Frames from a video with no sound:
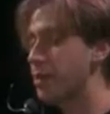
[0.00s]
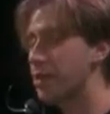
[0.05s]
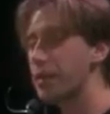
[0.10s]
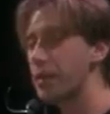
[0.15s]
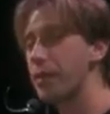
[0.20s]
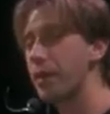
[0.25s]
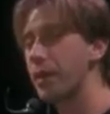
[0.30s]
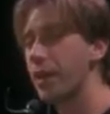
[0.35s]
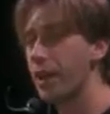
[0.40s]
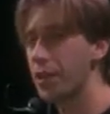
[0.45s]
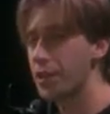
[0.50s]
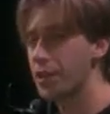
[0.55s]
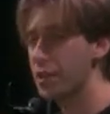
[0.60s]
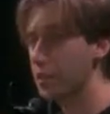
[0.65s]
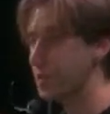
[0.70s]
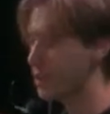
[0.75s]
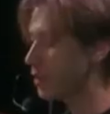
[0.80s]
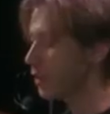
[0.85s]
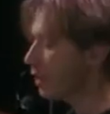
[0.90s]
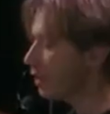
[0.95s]
with a
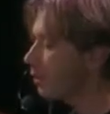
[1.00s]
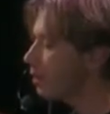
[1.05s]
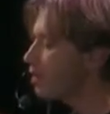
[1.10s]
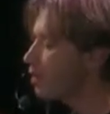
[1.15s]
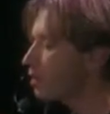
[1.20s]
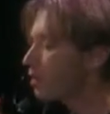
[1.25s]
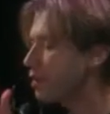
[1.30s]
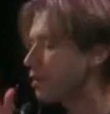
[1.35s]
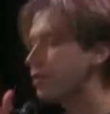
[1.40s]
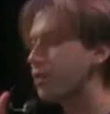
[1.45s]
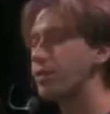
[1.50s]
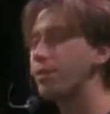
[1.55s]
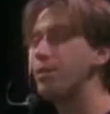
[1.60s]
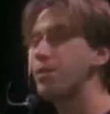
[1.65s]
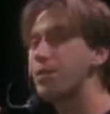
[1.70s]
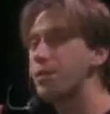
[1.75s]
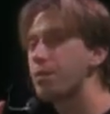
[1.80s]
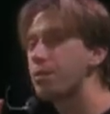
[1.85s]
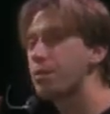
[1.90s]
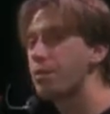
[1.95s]
percussionist, you got to make sure you
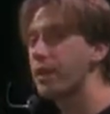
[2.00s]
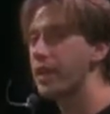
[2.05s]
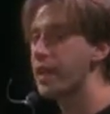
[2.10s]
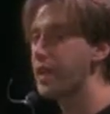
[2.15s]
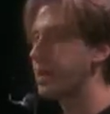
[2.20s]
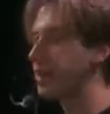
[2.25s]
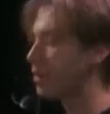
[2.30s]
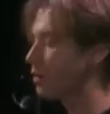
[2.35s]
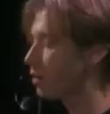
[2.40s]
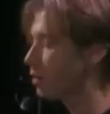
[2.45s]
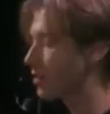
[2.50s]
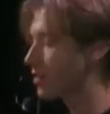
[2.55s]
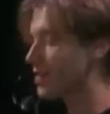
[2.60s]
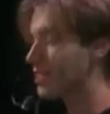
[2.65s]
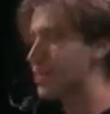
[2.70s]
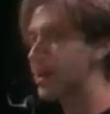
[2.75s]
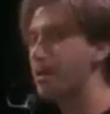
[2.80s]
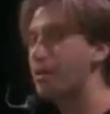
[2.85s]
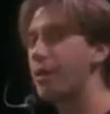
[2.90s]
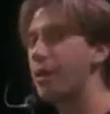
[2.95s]
use your brain and don't
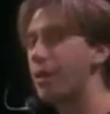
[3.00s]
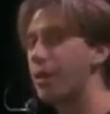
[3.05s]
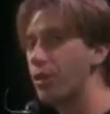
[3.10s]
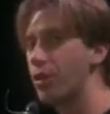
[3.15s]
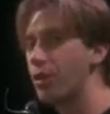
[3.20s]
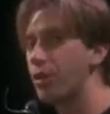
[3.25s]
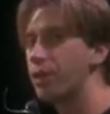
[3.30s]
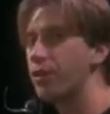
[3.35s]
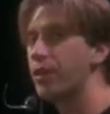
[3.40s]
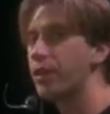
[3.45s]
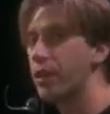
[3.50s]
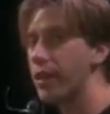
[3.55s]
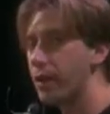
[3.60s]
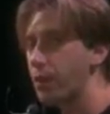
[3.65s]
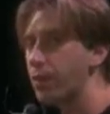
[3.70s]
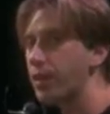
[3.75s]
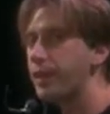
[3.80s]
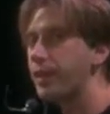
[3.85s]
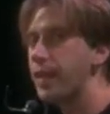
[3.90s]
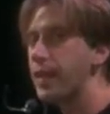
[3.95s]
step all over
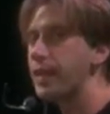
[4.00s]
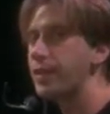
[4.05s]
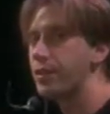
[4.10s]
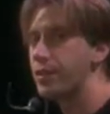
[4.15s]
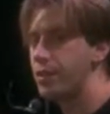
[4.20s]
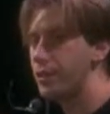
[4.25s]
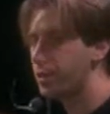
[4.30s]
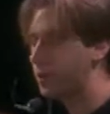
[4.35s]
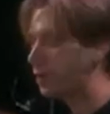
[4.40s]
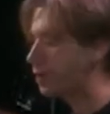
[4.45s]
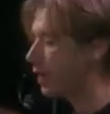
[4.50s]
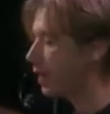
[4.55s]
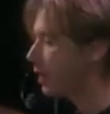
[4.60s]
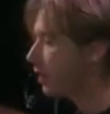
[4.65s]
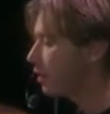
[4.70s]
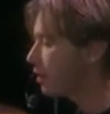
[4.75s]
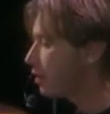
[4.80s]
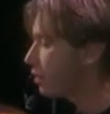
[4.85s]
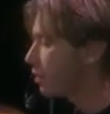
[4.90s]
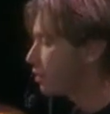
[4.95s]
like what they do. You got
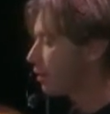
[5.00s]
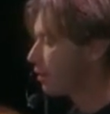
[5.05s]
to use